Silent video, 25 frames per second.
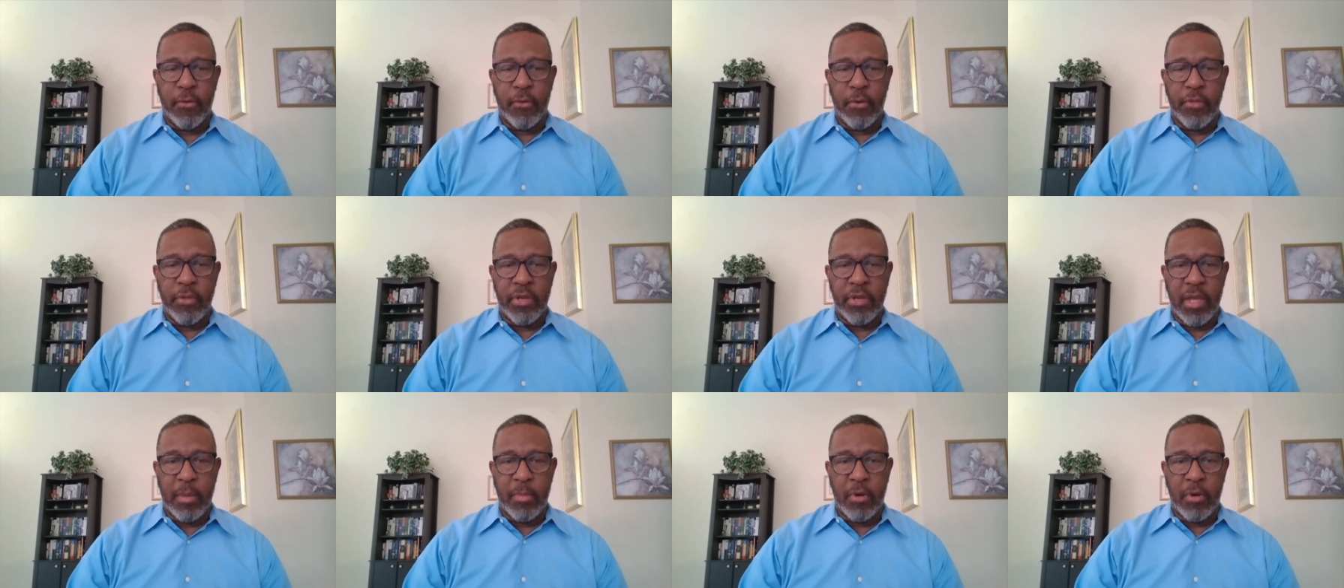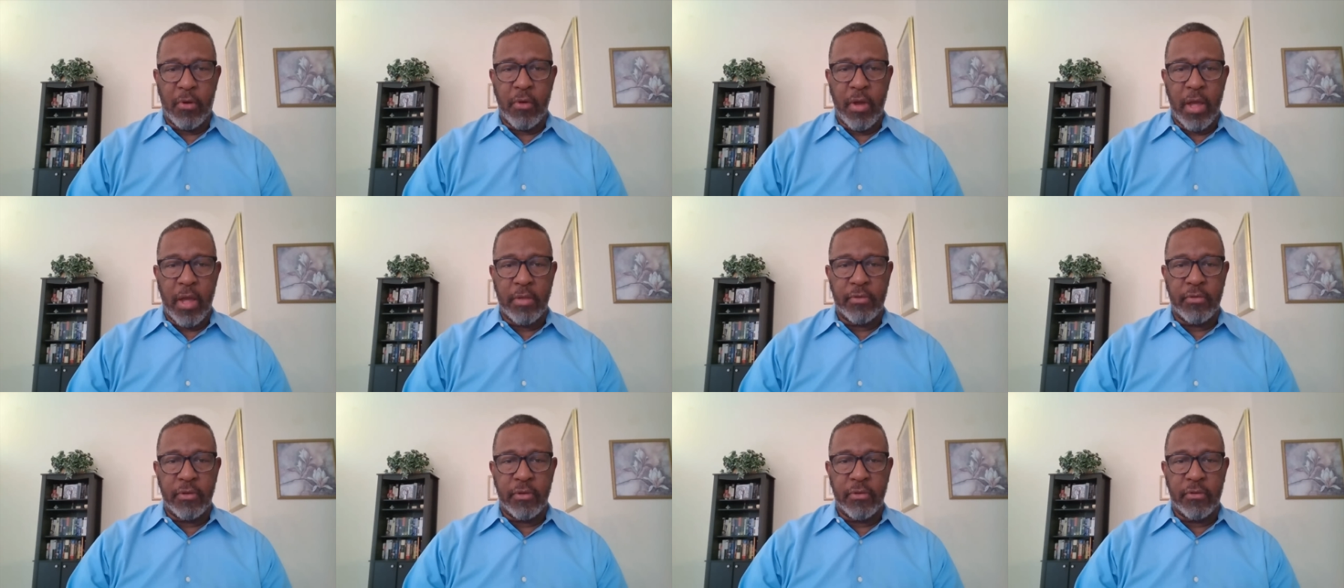for the
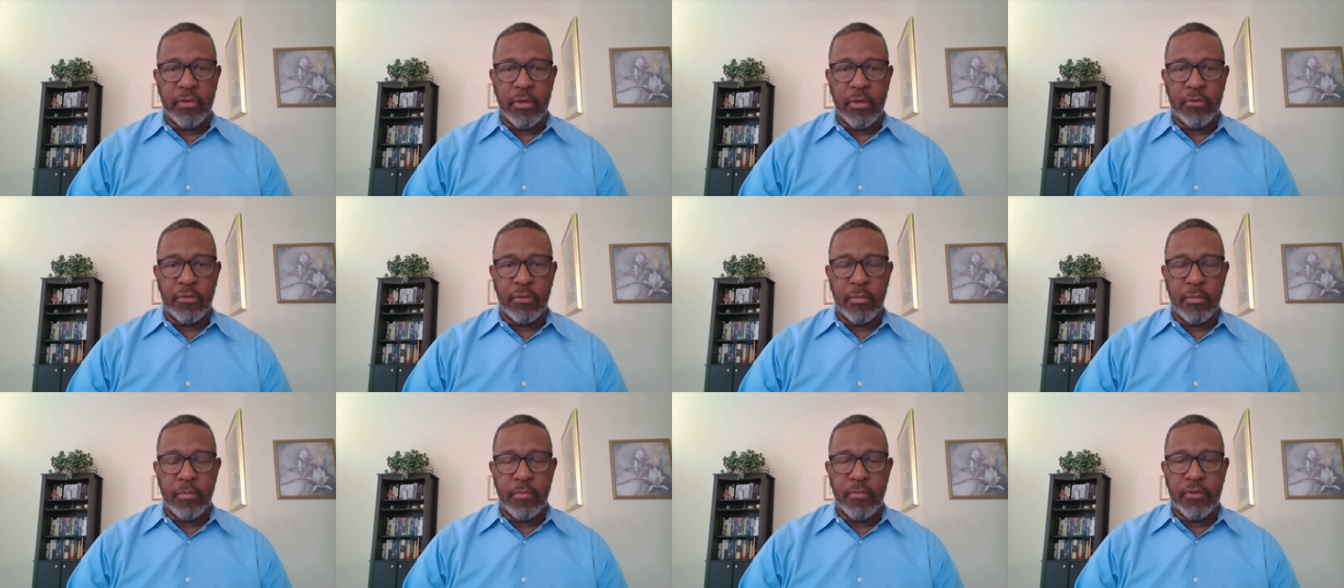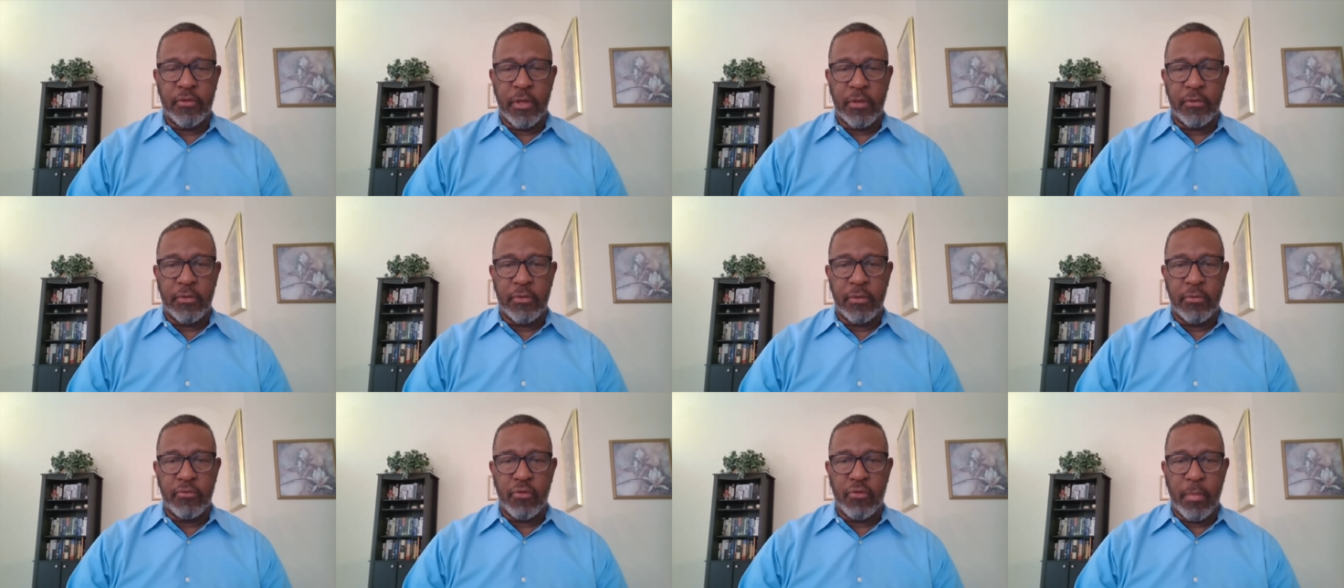Democrats in
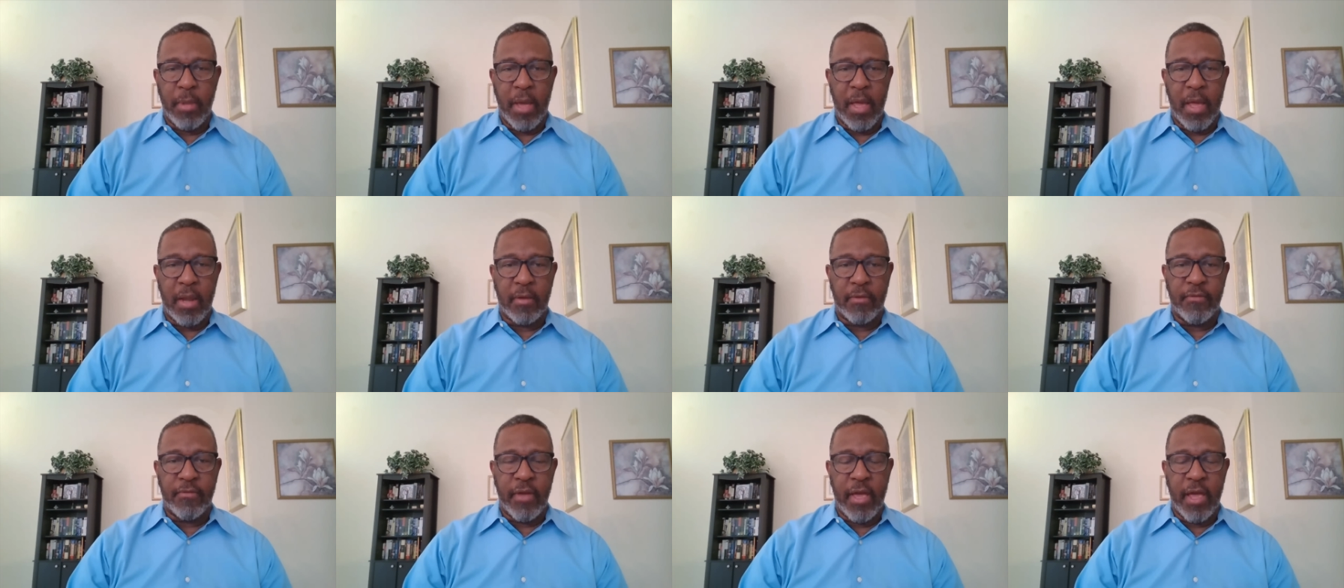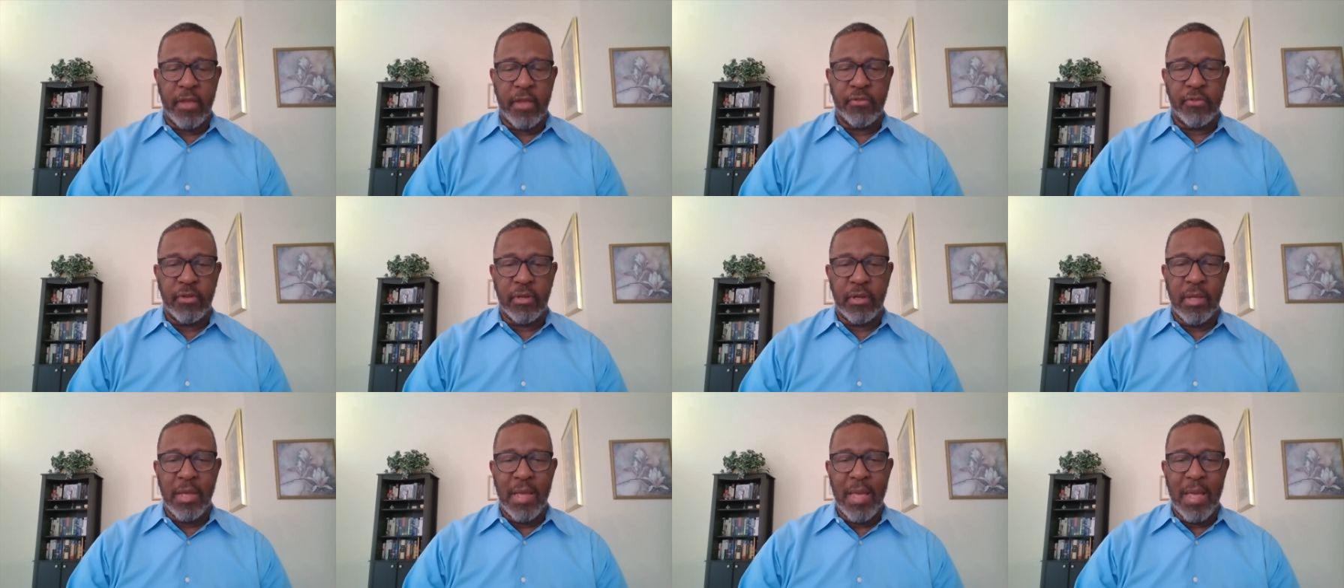such a dramatic
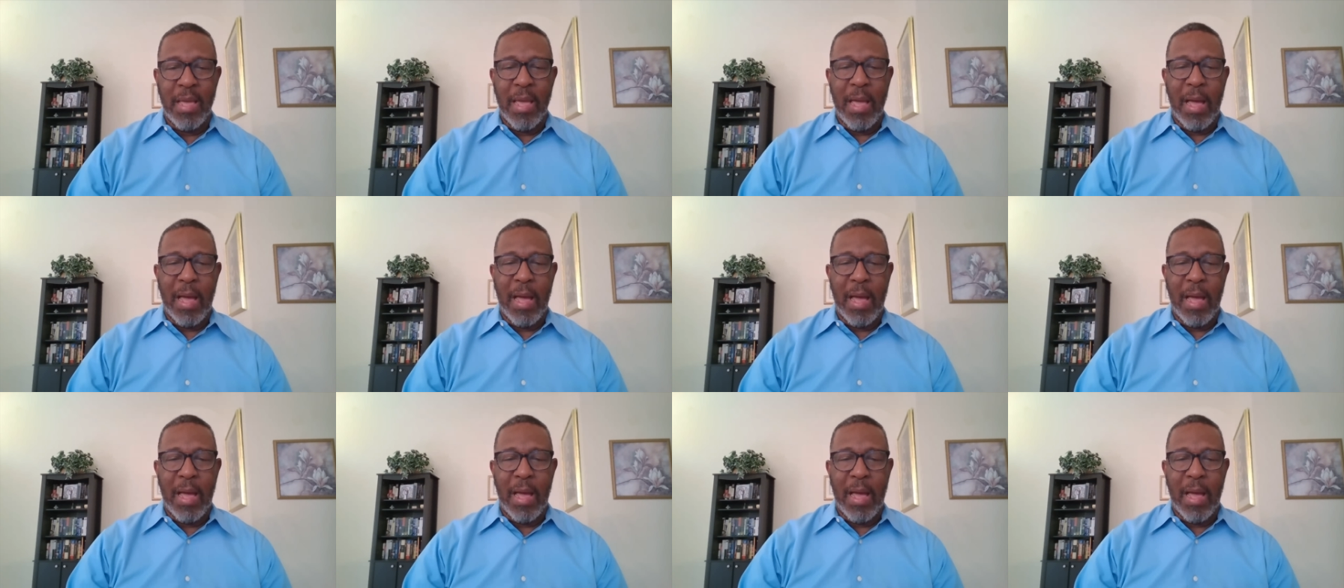fashion.